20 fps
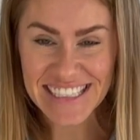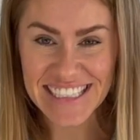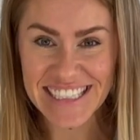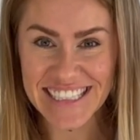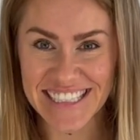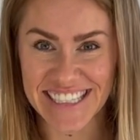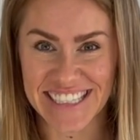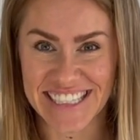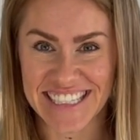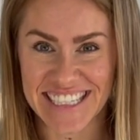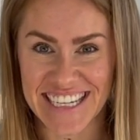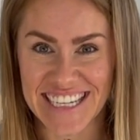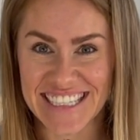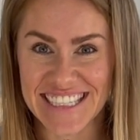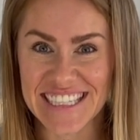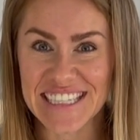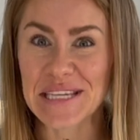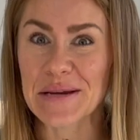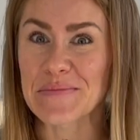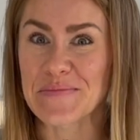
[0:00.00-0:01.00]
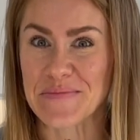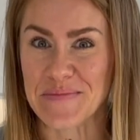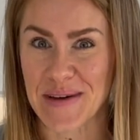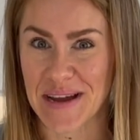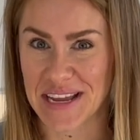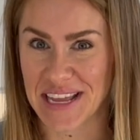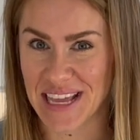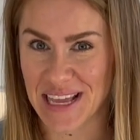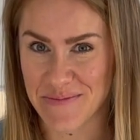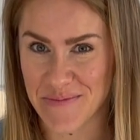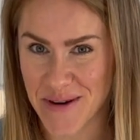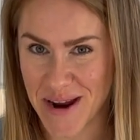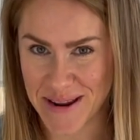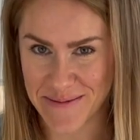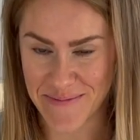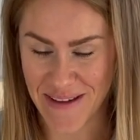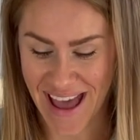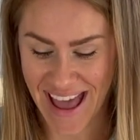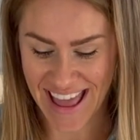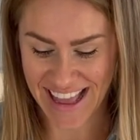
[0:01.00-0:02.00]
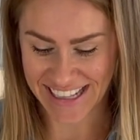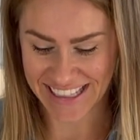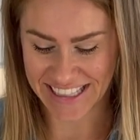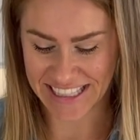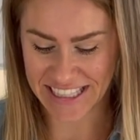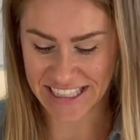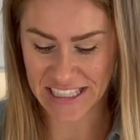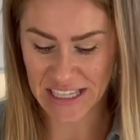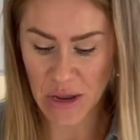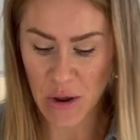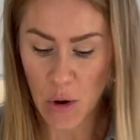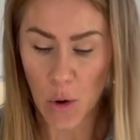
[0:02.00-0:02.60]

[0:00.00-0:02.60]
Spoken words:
delicious monkey bread bites.